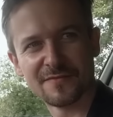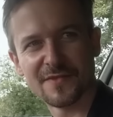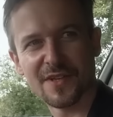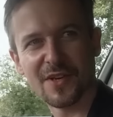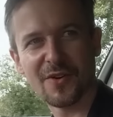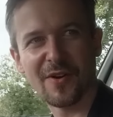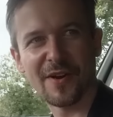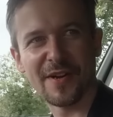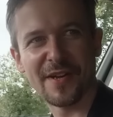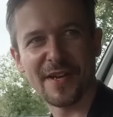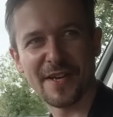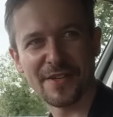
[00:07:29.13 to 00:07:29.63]

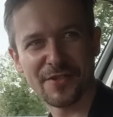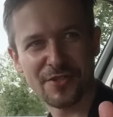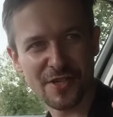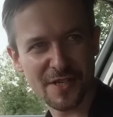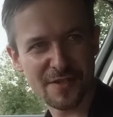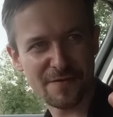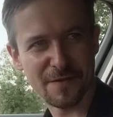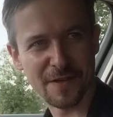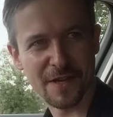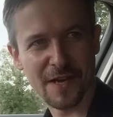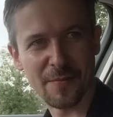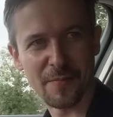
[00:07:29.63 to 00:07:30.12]
All right, yeah,
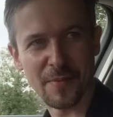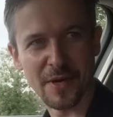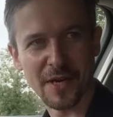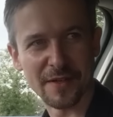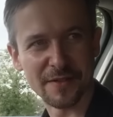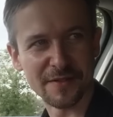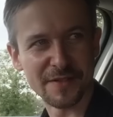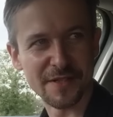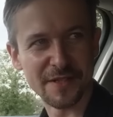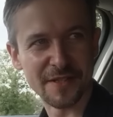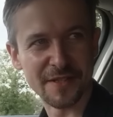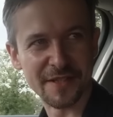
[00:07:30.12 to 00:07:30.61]
cheers for that,
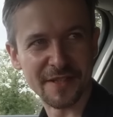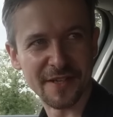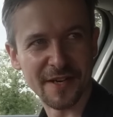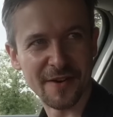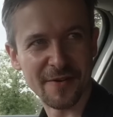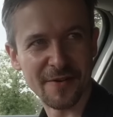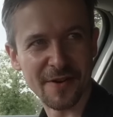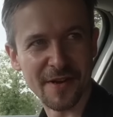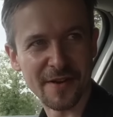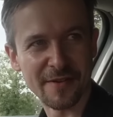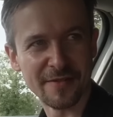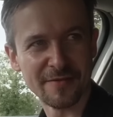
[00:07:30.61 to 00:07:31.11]
pal. You can
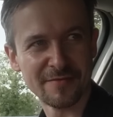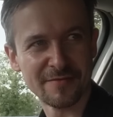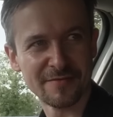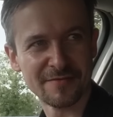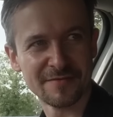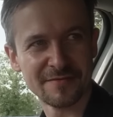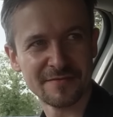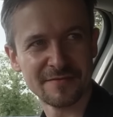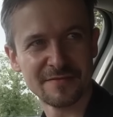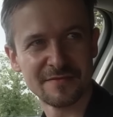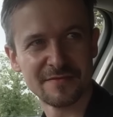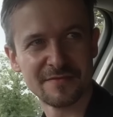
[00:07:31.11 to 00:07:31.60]
go now.
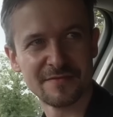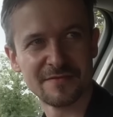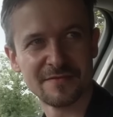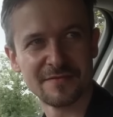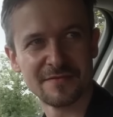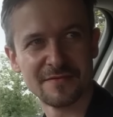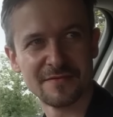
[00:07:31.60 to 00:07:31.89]
Oh,